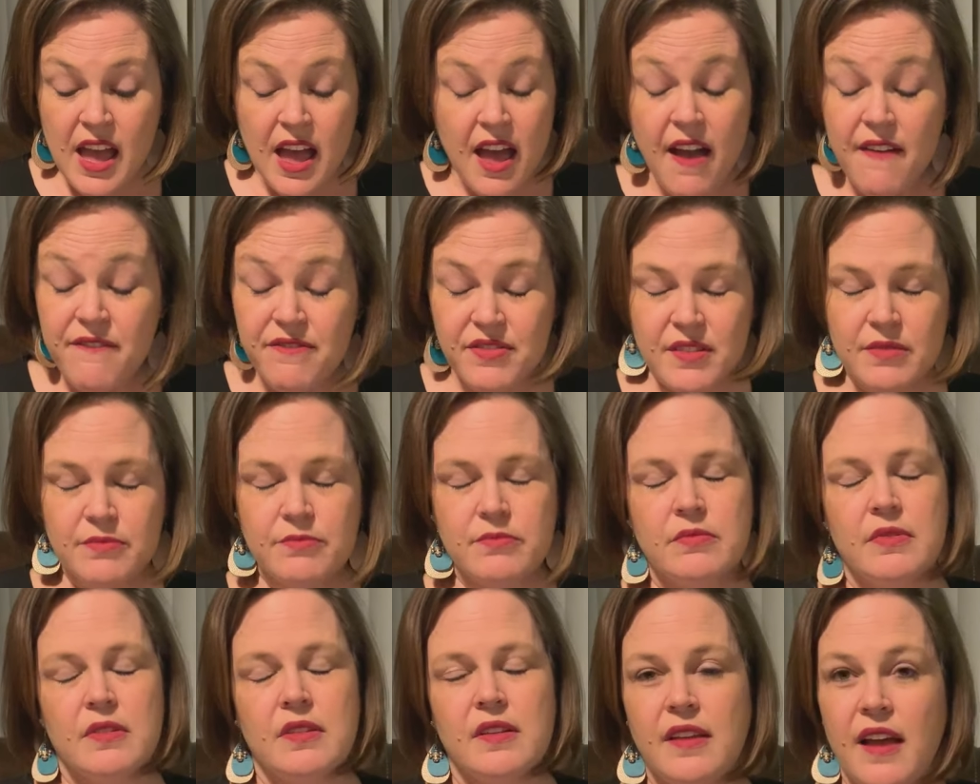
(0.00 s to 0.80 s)

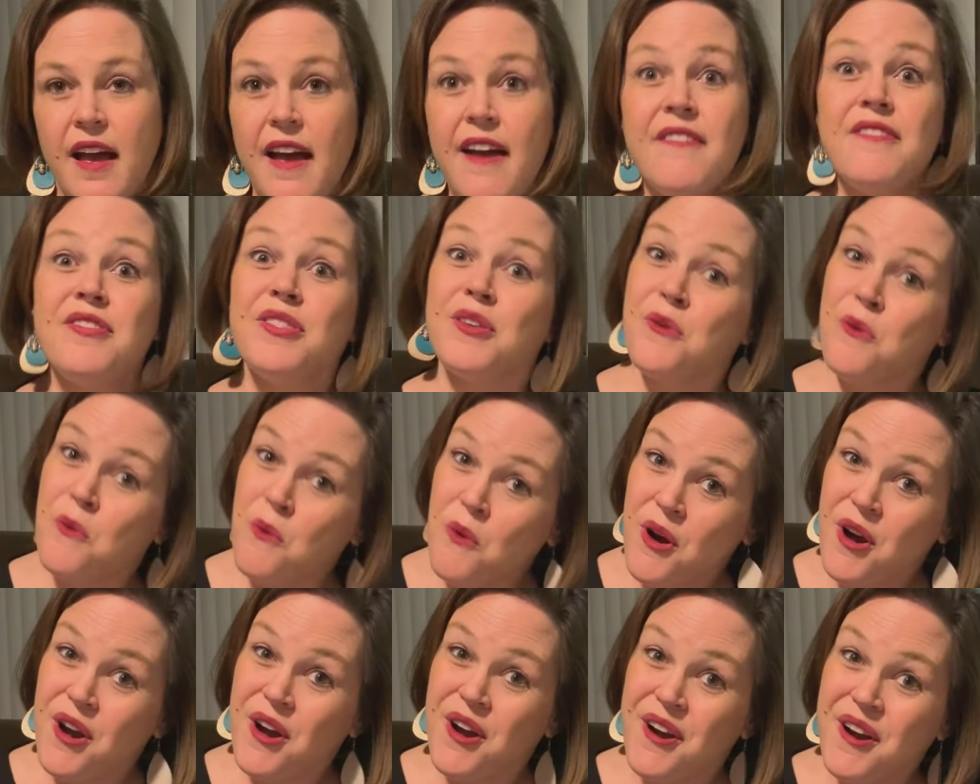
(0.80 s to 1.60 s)
of the
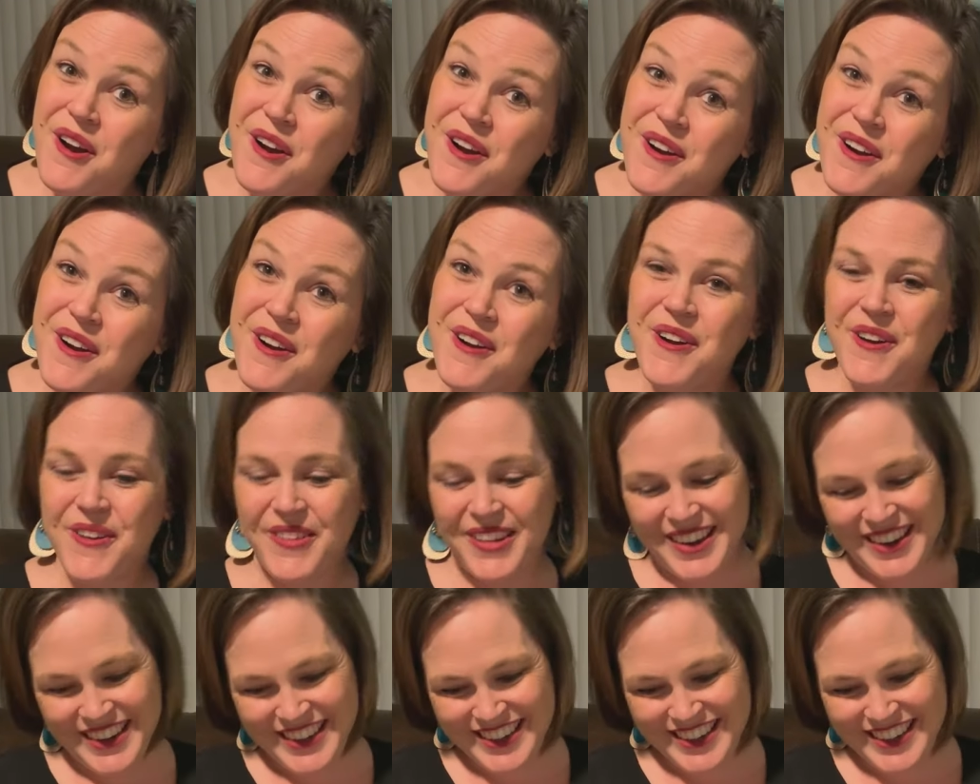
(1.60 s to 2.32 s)
world,